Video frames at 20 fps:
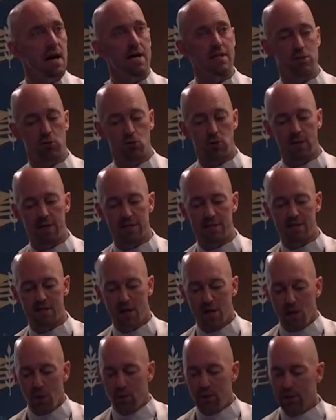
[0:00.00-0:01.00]
God's grace.
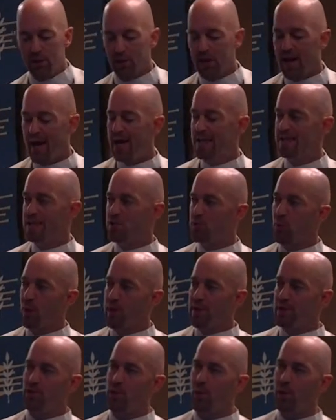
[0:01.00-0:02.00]
We look ahead to
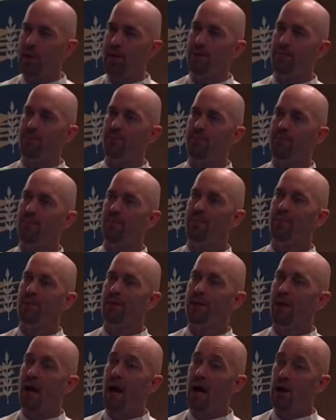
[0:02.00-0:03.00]
2020,
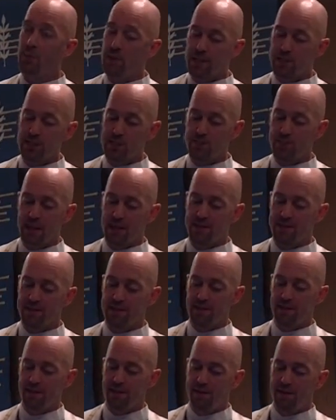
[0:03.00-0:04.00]
and we expect
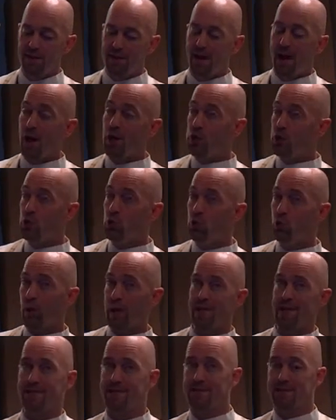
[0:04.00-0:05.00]
a new
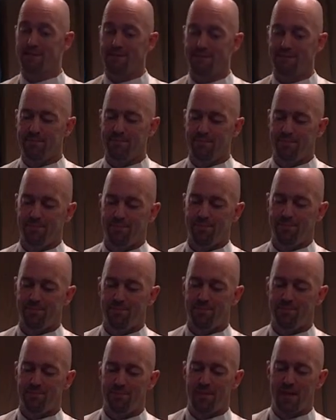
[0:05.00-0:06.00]
grace.
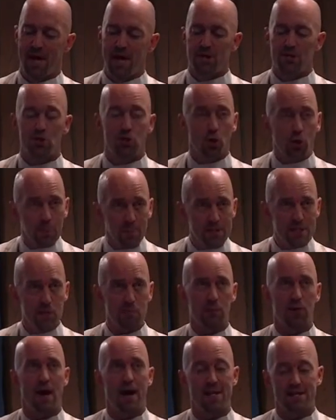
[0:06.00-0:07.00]
So don't be
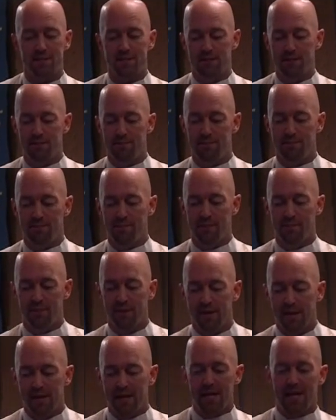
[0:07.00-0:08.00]
surprised
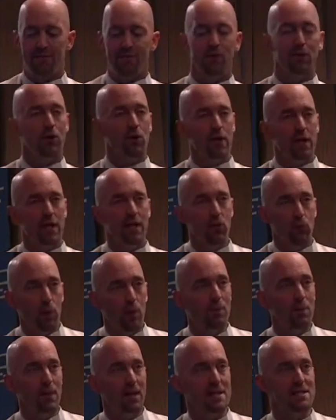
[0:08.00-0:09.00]
if you're looking in
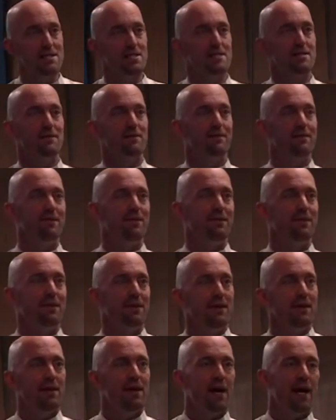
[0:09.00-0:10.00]
one place
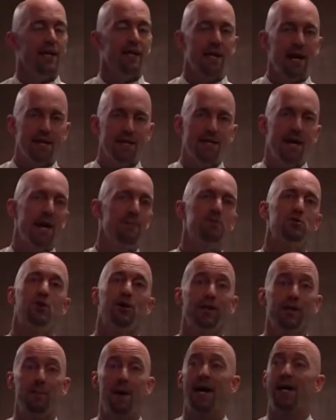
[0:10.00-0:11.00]
and God taps
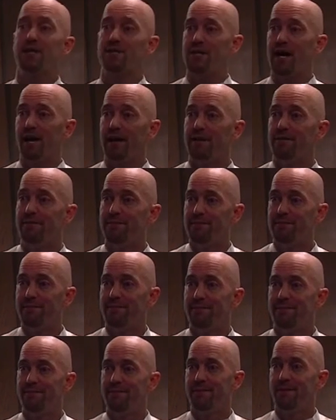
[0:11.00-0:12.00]
you on the backside
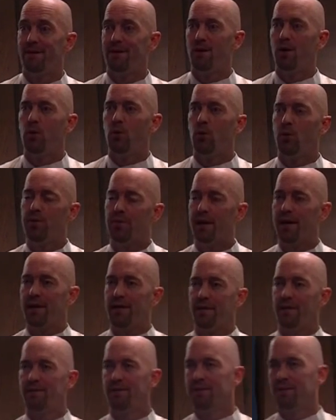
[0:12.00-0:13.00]
with
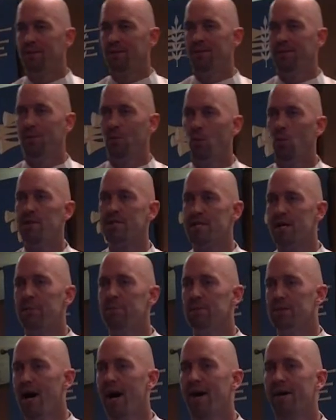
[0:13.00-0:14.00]
that what's
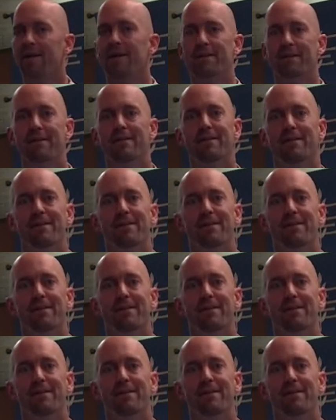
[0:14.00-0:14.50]
up, doc